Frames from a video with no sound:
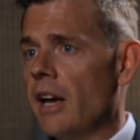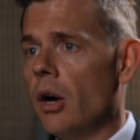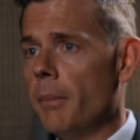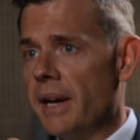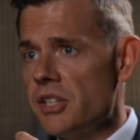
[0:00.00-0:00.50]

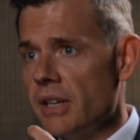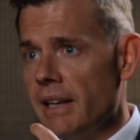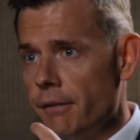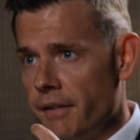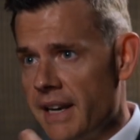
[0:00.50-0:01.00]
are
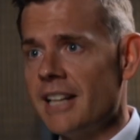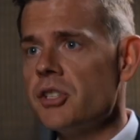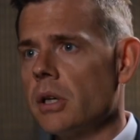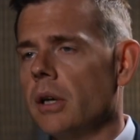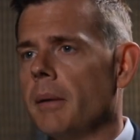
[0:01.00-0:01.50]
basically
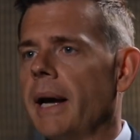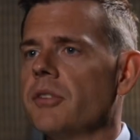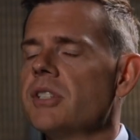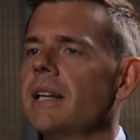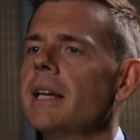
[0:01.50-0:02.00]
fanatical
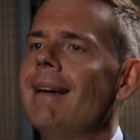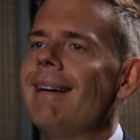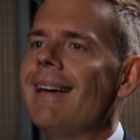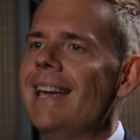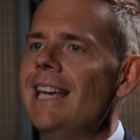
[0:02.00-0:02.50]
about it,
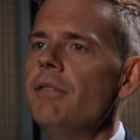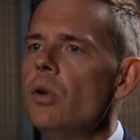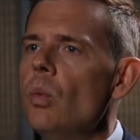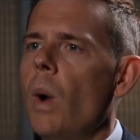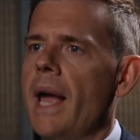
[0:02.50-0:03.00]

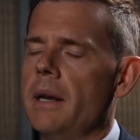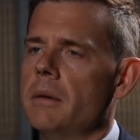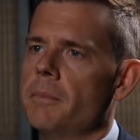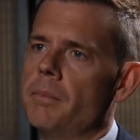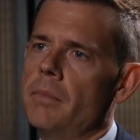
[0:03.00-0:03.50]
even
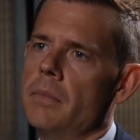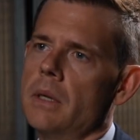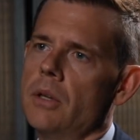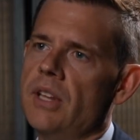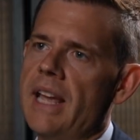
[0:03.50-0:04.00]
when
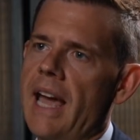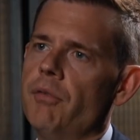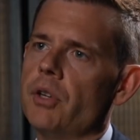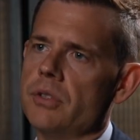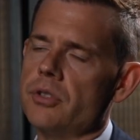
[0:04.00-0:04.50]
the
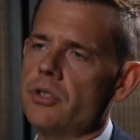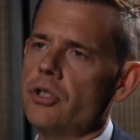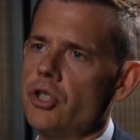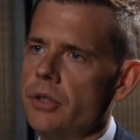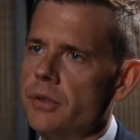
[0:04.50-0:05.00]
evidence
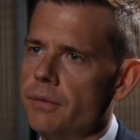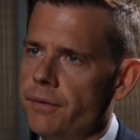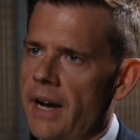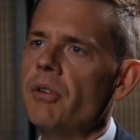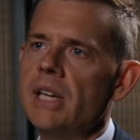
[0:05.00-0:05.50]
shows
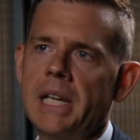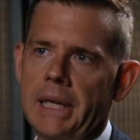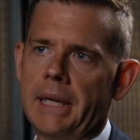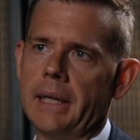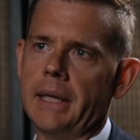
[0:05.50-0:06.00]
very
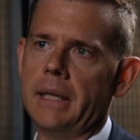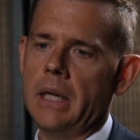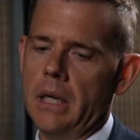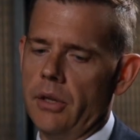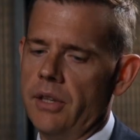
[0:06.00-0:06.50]
clearly
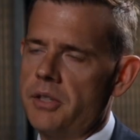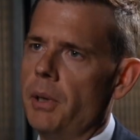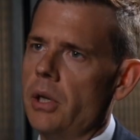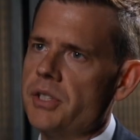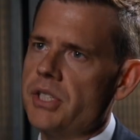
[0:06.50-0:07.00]
this
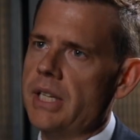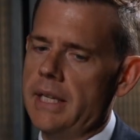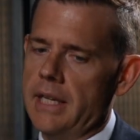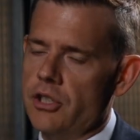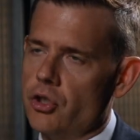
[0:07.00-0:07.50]

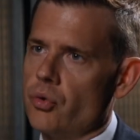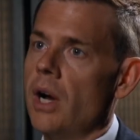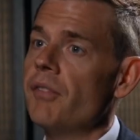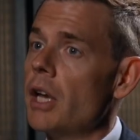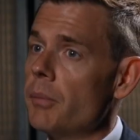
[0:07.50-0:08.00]
policy is
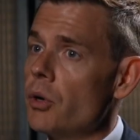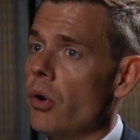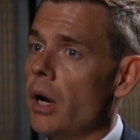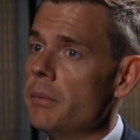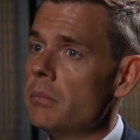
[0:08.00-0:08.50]
driving up
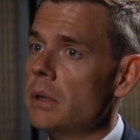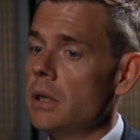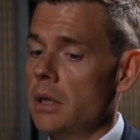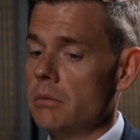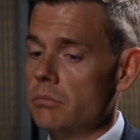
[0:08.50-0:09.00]
crime,
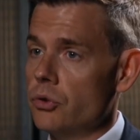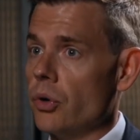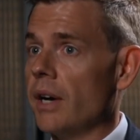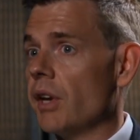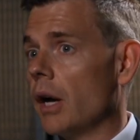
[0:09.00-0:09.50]

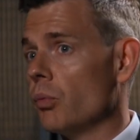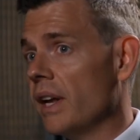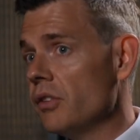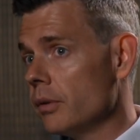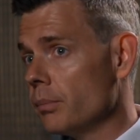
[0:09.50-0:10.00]
driving up
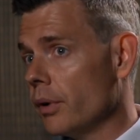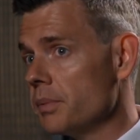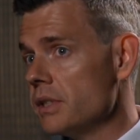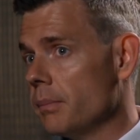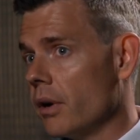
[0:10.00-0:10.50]
rents and
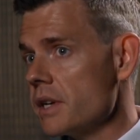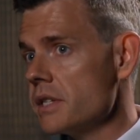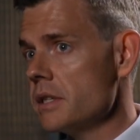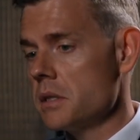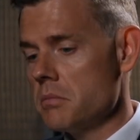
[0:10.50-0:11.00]
property
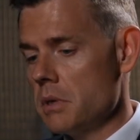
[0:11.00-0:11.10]
prices,